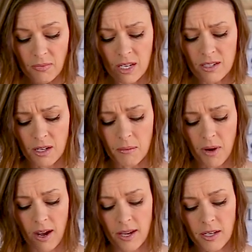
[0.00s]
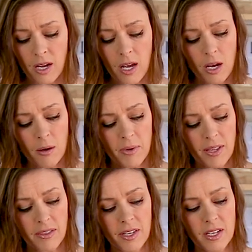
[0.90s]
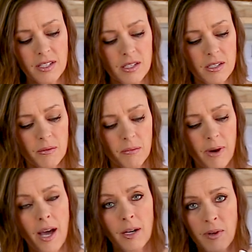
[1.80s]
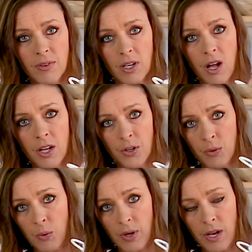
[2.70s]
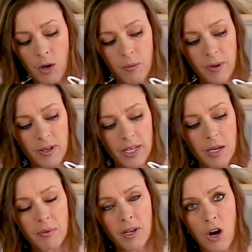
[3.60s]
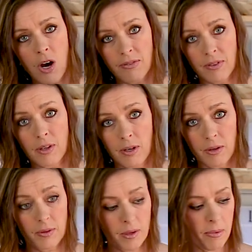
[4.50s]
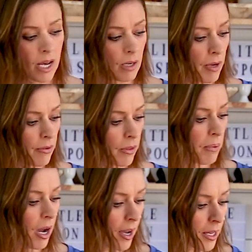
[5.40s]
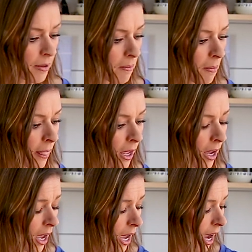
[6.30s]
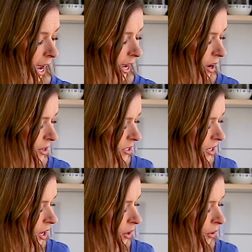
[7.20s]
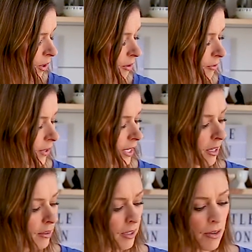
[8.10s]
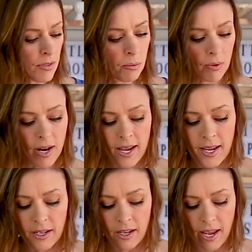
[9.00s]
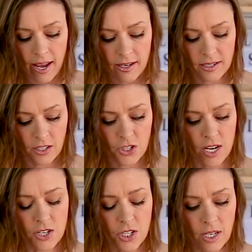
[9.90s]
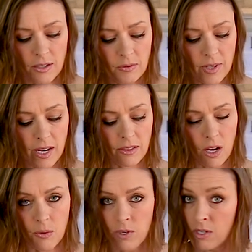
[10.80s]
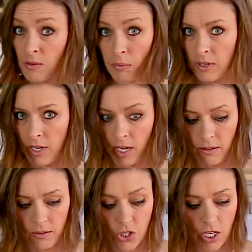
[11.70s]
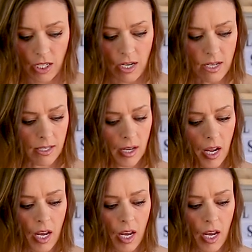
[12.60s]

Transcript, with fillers: Instant Pot, but this bottom of the colander will help keep it off the, the bottom of the pot. I also, Frida Loves Bread had a suggestion that I thought was pretty genius.